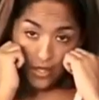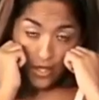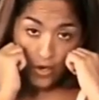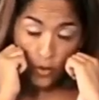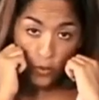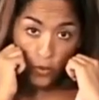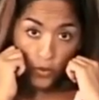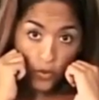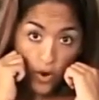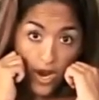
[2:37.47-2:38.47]
Now your
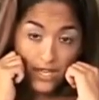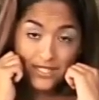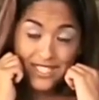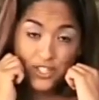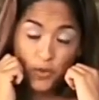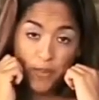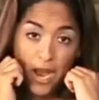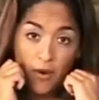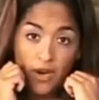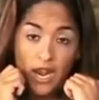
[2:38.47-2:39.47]
cross is your
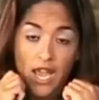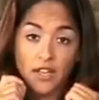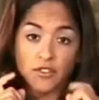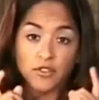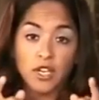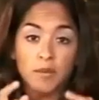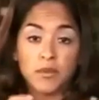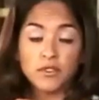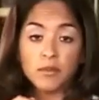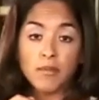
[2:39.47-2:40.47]
power hand, so keep
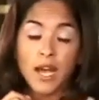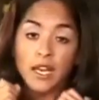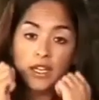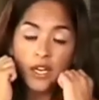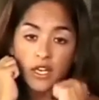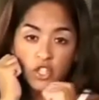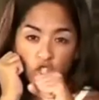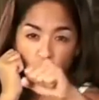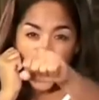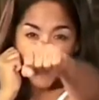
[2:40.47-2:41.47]
this in mind.
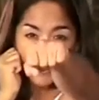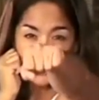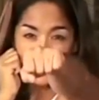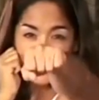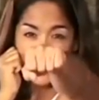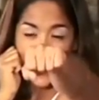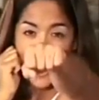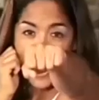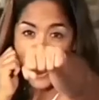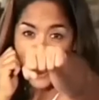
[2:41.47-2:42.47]
Jab is to say
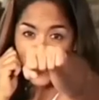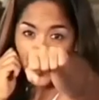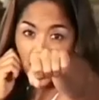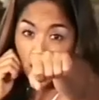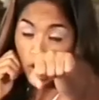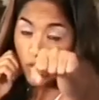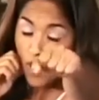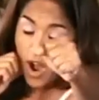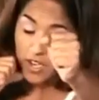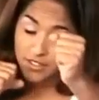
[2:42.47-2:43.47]
hi,
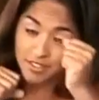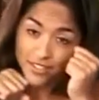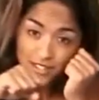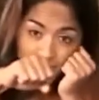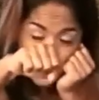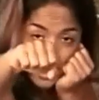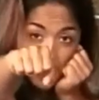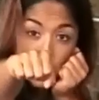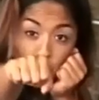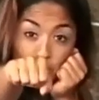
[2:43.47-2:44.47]
cross is to
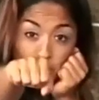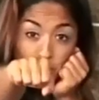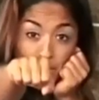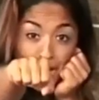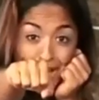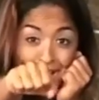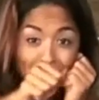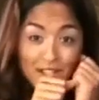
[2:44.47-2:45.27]
say goodbye.